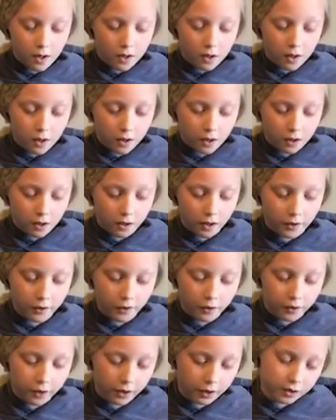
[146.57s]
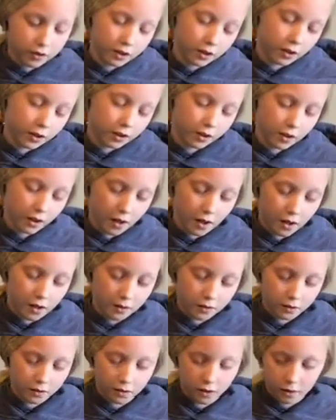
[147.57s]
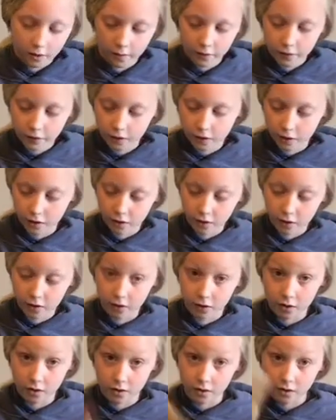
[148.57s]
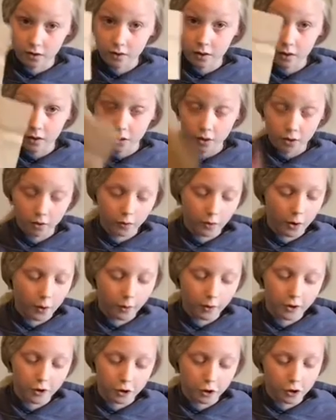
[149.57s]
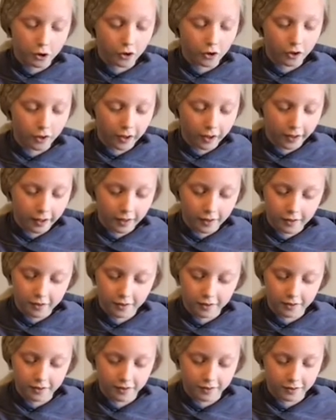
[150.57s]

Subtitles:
and other things like that. I've started a Corona journal, I guess.